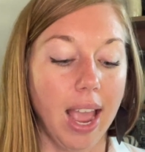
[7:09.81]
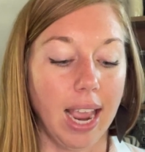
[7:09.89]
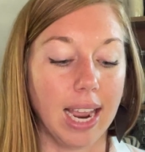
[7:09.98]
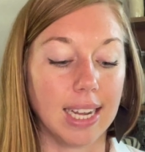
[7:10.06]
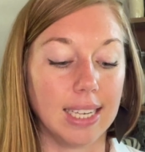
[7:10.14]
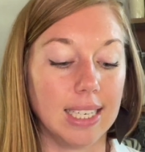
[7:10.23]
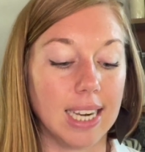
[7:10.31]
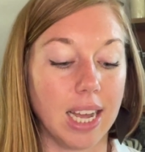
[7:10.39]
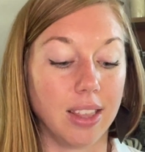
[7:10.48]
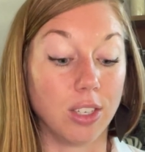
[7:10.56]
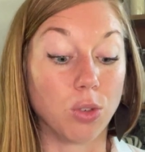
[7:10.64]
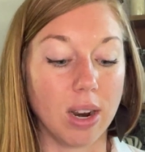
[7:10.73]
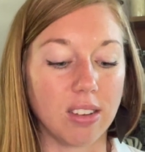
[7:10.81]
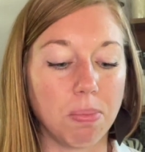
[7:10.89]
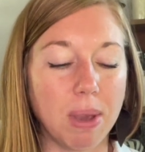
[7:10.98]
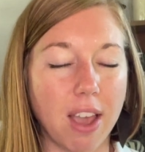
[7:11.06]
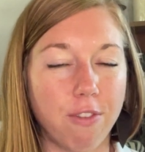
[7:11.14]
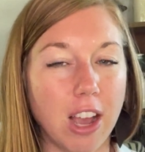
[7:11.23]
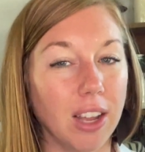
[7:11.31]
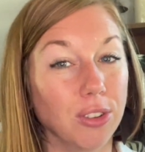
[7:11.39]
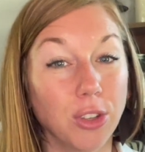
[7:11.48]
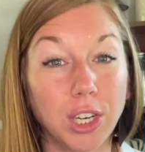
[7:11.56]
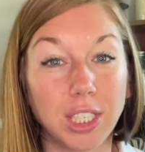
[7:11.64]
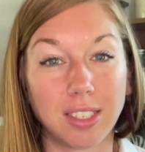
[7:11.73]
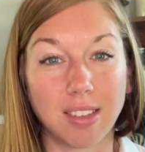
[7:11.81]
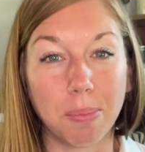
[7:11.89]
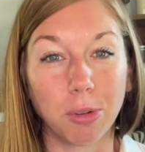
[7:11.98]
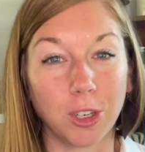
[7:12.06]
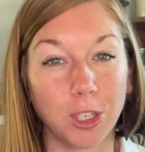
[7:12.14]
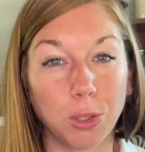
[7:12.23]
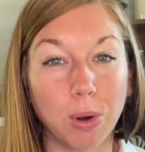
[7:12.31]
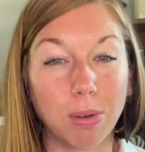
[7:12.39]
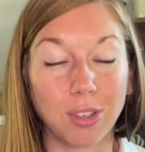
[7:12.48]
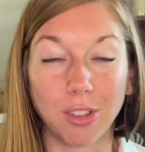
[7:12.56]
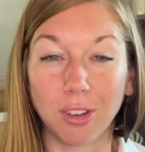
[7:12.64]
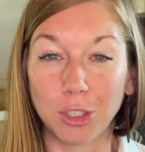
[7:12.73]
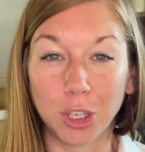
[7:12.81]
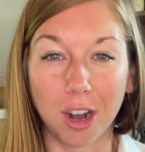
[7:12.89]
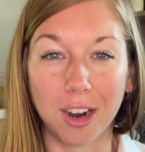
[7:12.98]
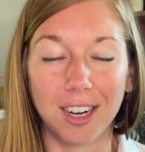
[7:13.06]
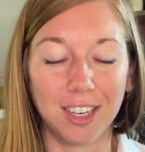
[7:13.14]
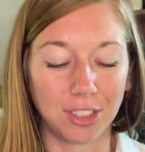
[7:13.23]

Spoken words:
And this recipe I found looked similar to what was on the jar.